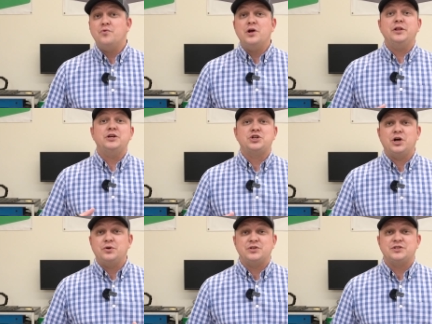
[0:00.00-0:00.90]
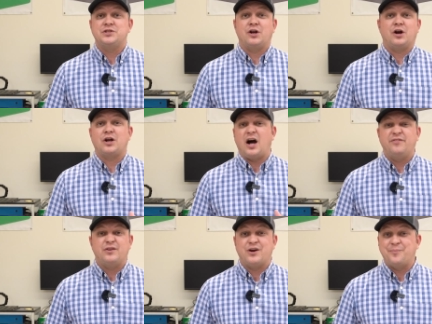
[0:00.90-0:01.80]
really shows us that our
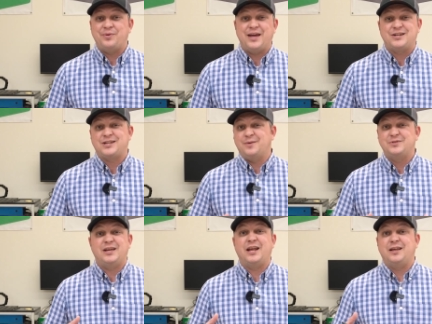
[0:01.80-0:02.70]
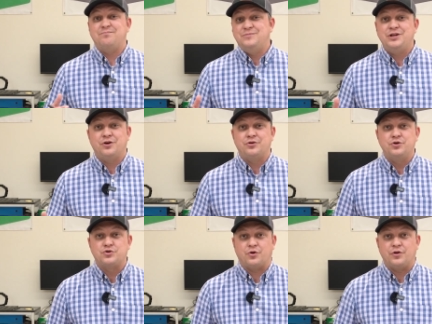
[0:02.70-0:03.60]
coffee ground pH comes in at near
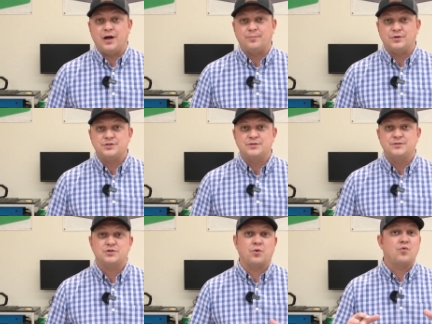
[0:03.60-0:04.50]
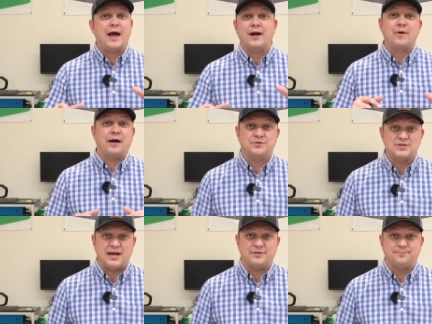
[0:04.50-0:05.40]
neutral numbers, so right around
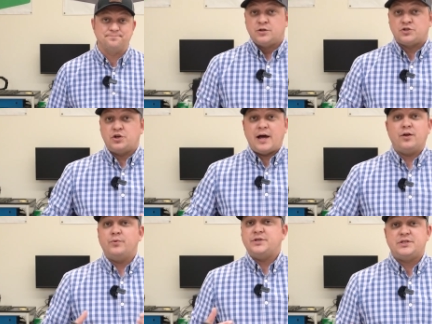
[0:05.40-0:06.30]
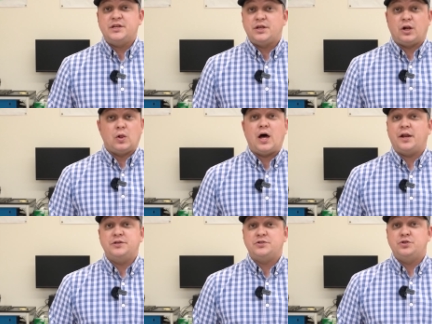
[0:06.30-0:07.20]
7. So now that we see that a lot
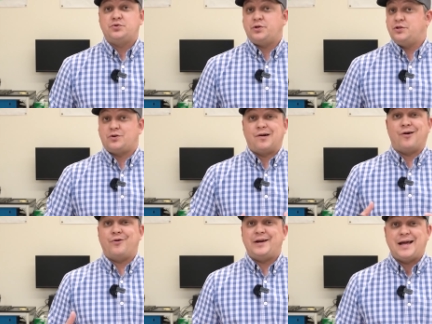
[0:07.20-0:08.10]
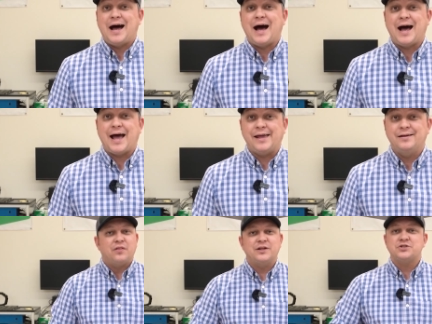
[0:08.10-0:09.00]
of these nutrients are already high,
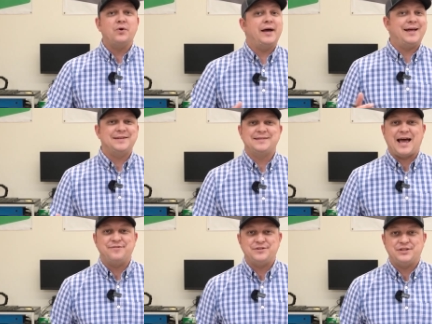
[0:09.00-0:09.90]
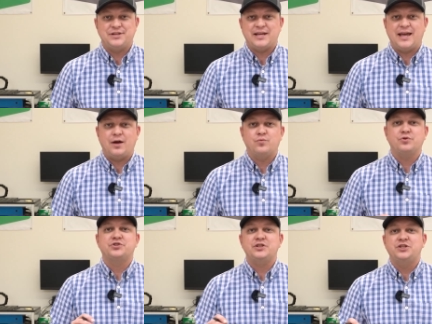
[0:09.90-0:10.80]
let's go ahead and dive into the data and
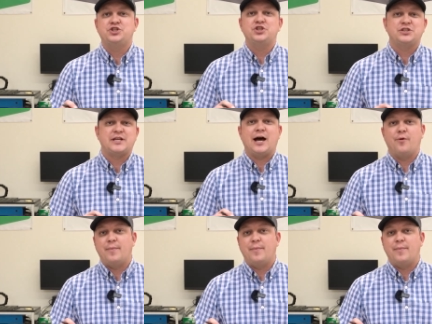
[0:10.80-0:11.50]
we'll see just how